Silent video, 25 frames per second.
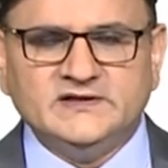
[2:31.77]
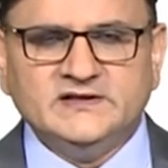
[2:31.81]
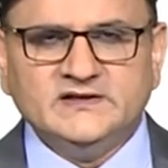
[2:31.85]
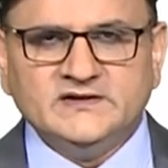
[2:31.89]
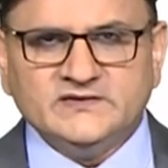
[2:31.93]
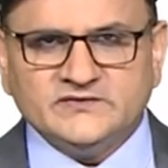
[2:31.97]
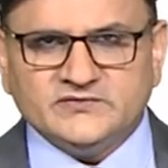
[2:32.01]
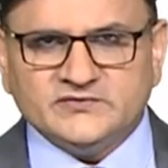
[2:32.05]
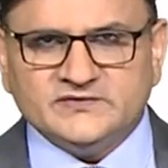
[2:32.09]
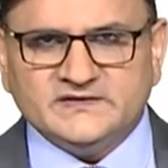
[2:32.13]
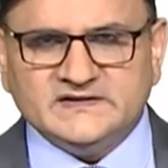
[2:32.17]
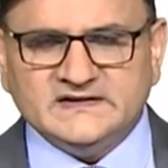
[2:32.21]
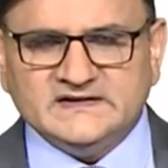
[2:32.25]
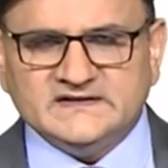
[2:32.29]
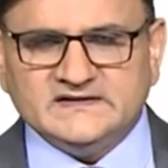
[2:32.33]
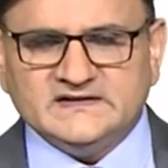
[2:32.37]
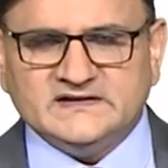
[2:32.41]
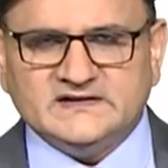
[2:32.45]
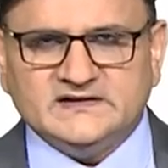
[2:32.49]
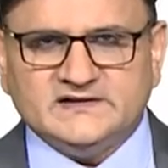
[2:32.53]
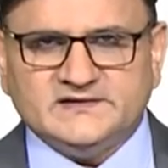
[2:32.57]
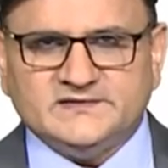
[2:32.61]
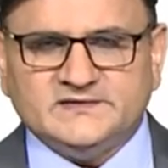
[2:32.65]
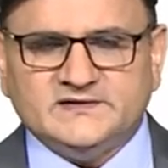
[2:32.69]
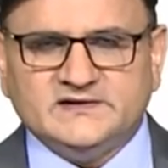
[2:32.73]
So these
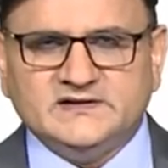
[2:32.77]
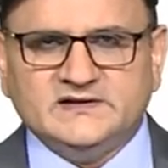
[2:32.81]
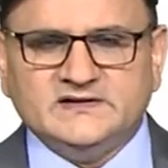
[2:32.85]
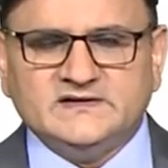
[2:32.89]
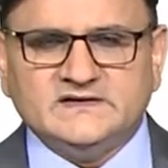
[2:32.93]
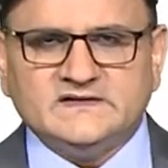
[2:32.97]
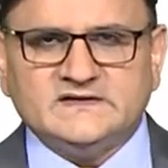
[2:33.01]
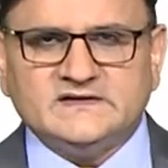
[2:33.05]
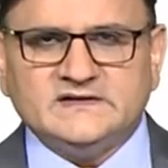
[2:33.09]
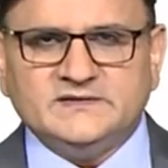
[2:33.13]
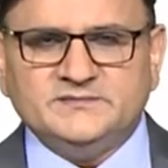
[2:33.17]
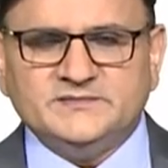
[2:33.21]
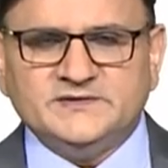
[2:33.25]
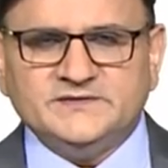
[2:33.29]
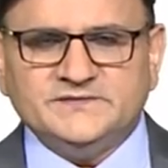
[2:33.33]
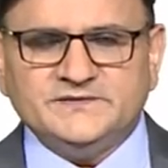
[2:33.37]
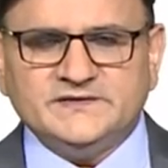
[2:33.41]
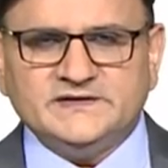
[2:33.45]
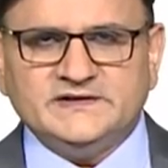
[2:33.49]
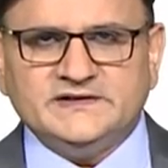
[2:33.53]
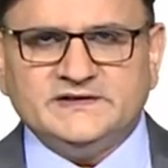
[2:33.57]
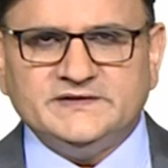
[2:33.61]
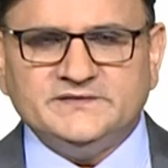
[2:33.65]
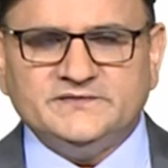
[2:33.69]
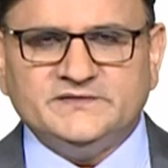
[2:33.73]
are some of the
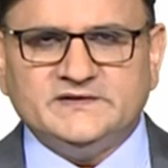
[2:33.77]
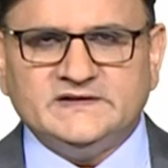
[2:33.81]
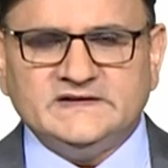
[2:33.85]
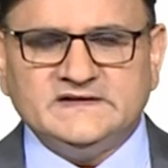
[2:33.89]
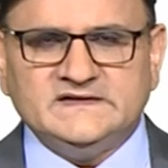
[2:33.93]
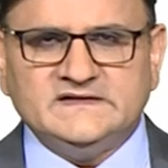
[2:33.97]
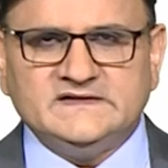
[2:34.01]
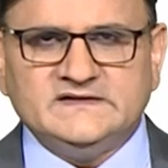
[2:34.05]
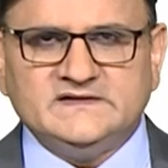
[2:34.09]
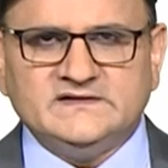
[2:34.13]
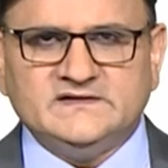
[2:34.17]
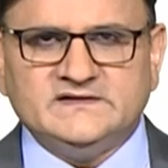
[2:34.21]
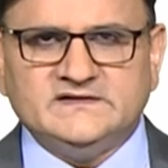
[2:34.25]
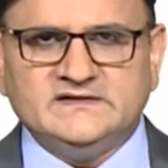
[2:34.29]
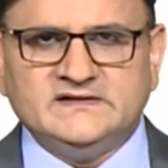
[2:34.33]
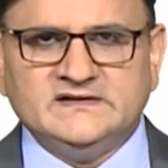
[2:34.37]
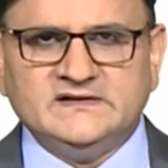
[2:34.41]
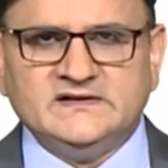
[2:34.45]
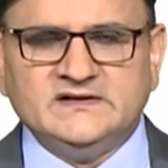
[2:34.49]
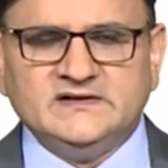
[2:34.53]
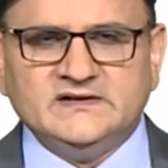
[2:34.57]
devices